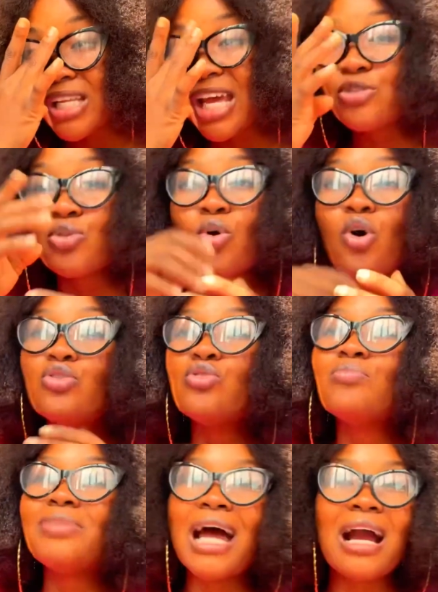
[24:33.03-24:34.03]
that used to call you
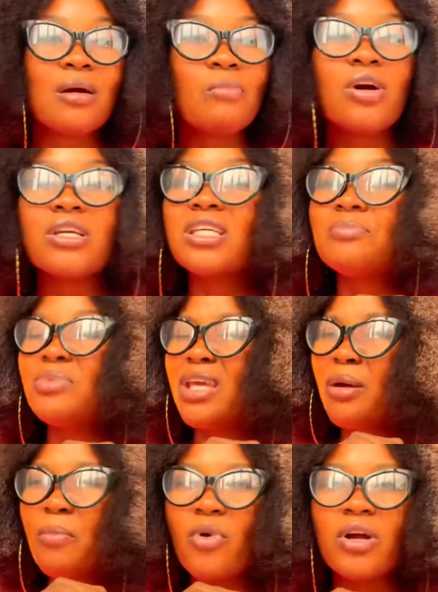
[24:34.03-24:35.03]
black monkey,
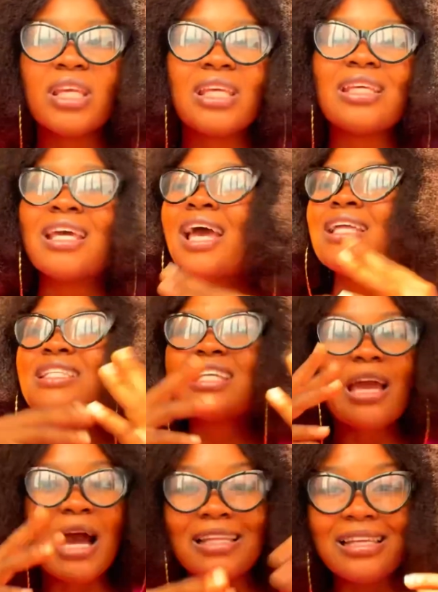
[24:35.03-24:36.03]
pink monkey,
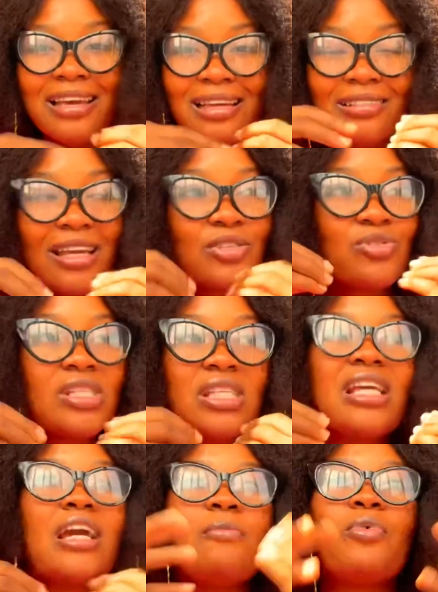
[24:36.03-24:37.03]
thinking, and then you are trying to
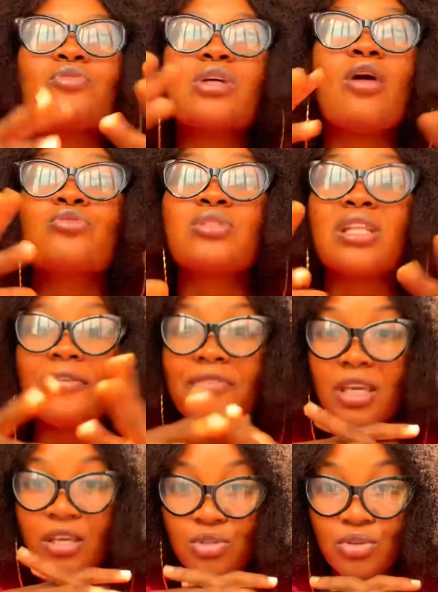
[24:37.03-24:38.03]
think about how to
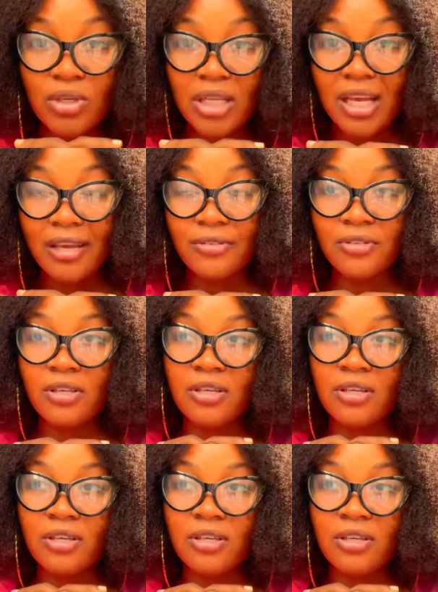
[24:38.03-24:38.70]
navigate your life.